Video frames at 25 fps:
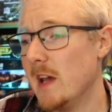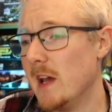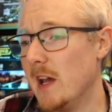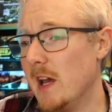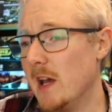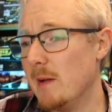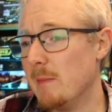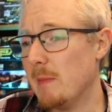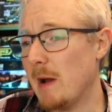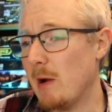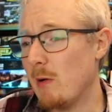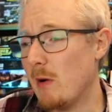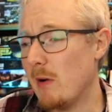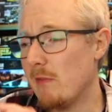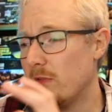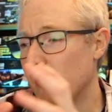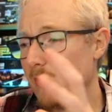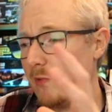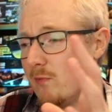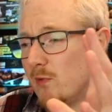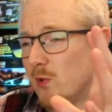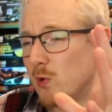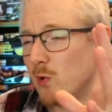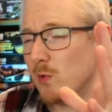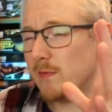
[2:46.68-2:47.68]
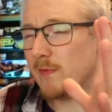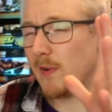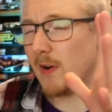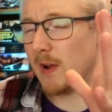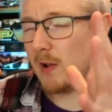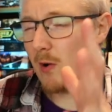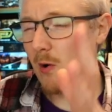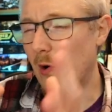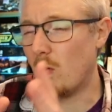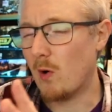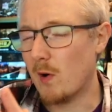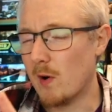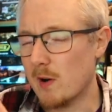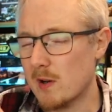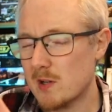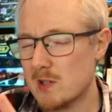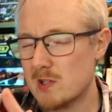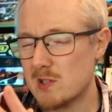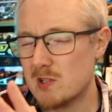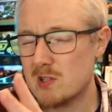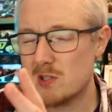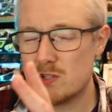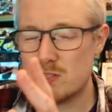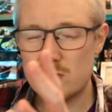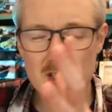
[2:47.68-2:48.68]
However, if you do fight
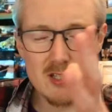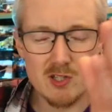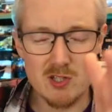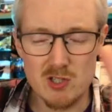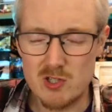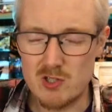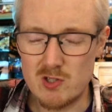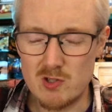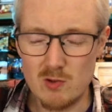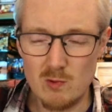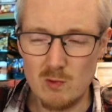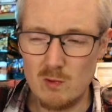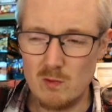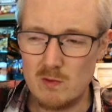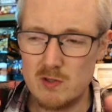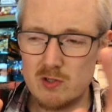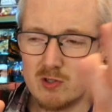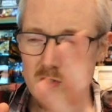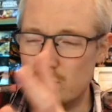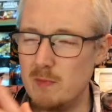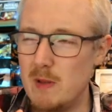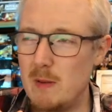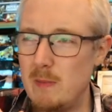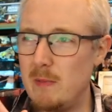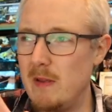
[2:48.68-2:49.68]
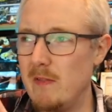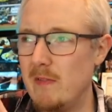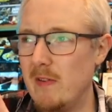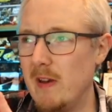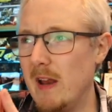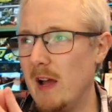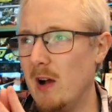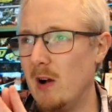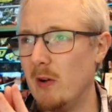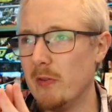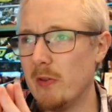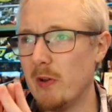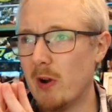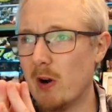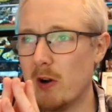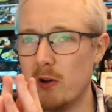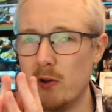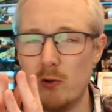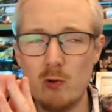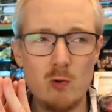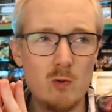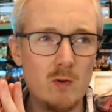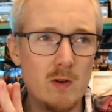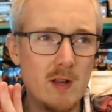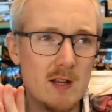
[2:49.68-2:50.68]
Orcs, Custodes, or maybe even Eldar,
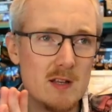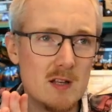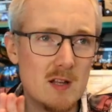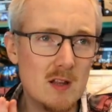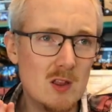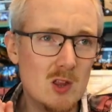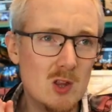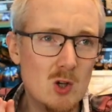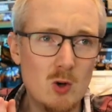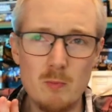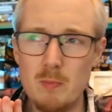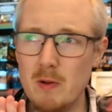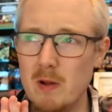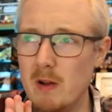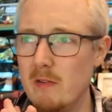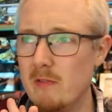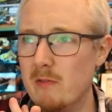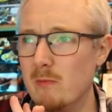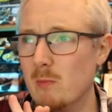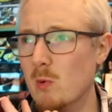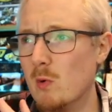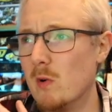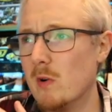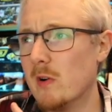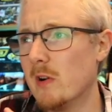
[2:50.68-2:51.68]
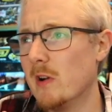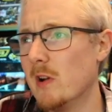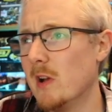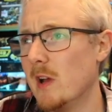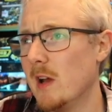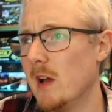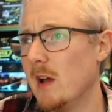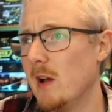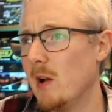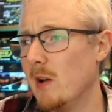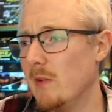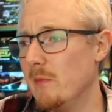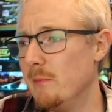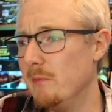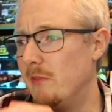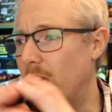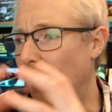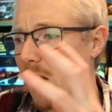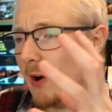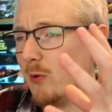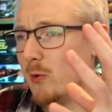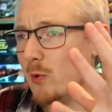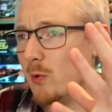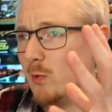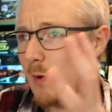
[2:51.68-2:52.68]
you could get a little bit of more
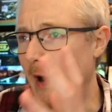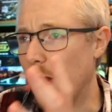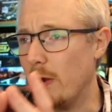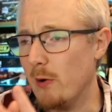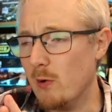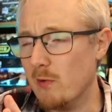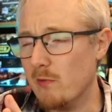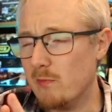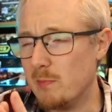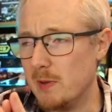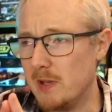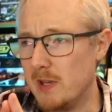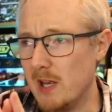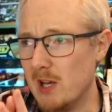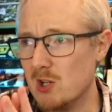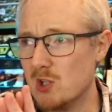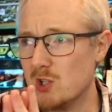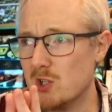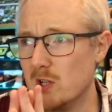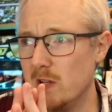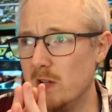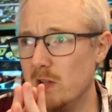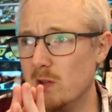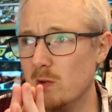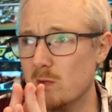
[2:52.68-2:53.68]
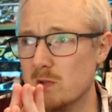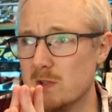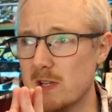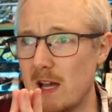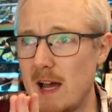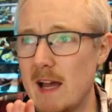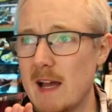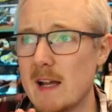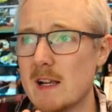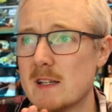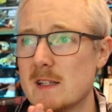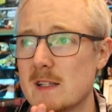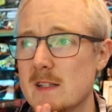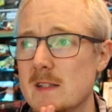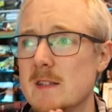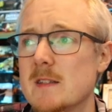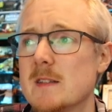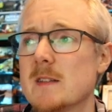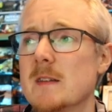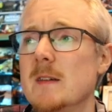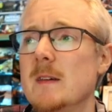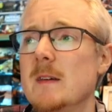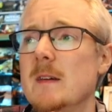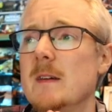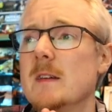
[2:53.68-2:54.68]
value out of potentially those
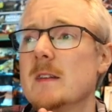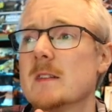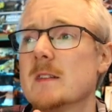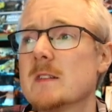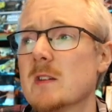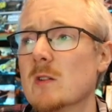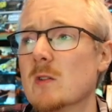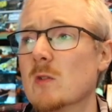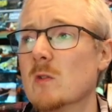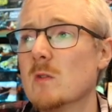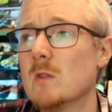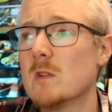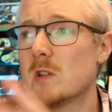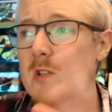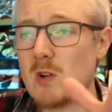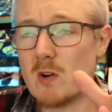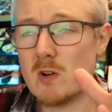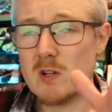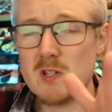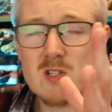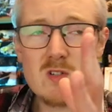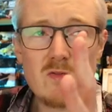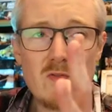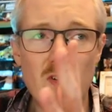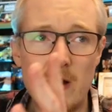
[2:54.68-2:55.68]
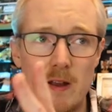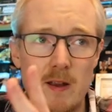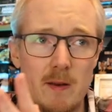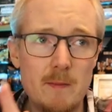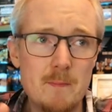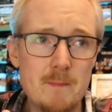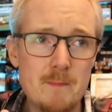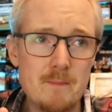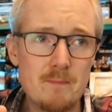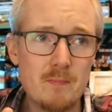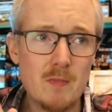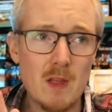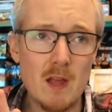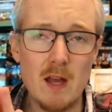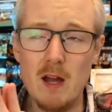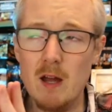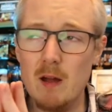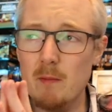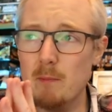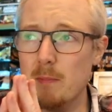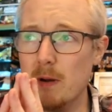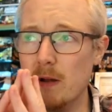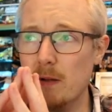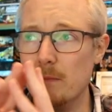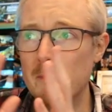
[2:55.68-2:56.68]
axes. So swords is fine,
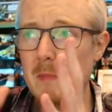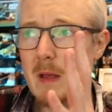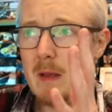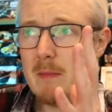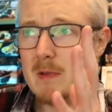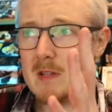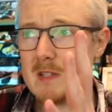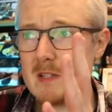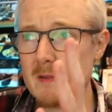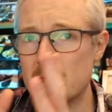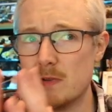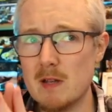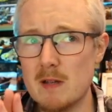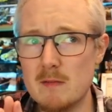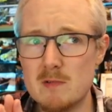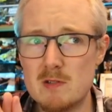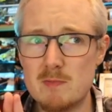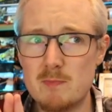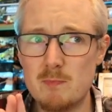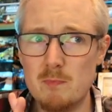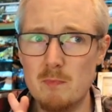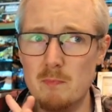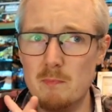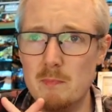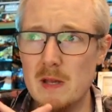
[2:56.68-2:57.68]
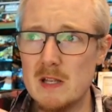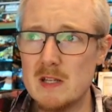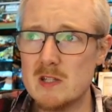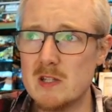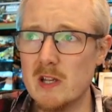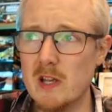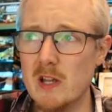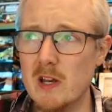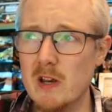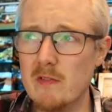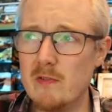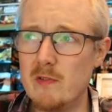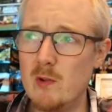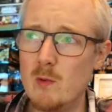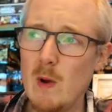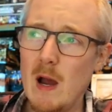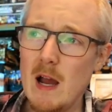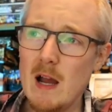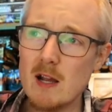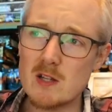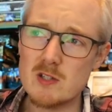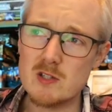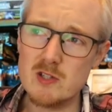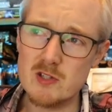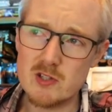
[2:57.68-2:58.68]
but maybe sometimes mixing in a few
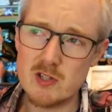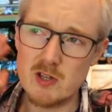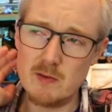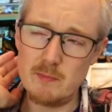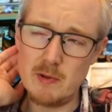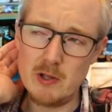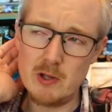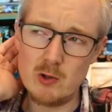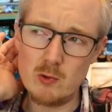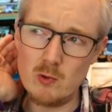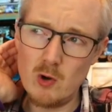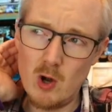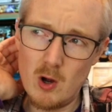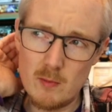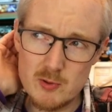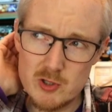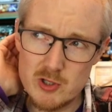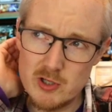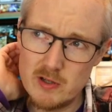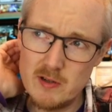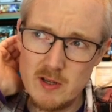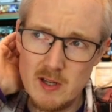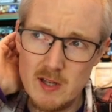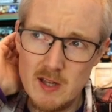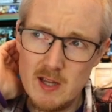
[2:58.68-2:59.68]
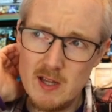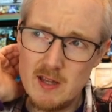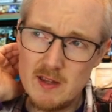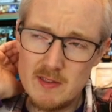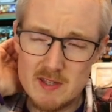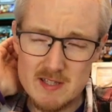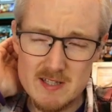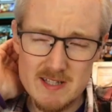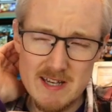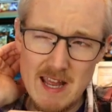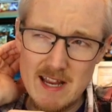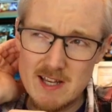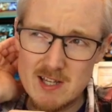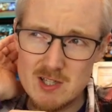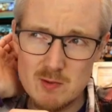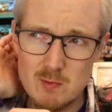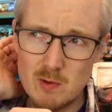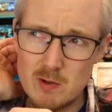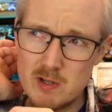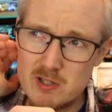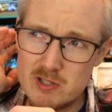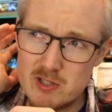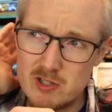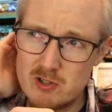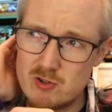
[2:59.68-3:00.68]
axes can be a good option. This next
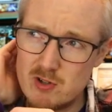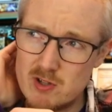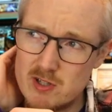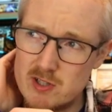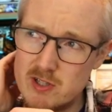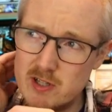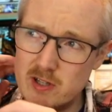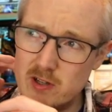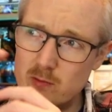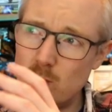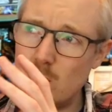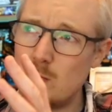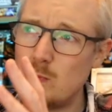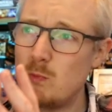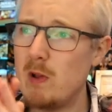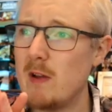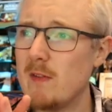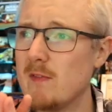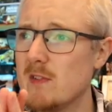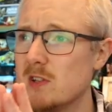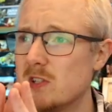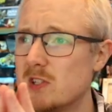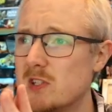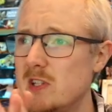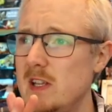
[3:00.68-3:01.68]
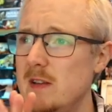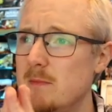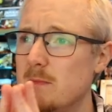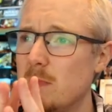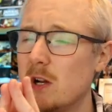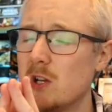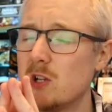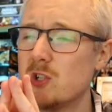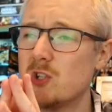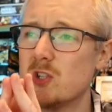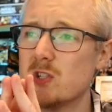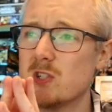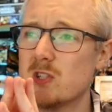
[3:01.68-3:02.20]
squad is interesting and one we haven't seen much.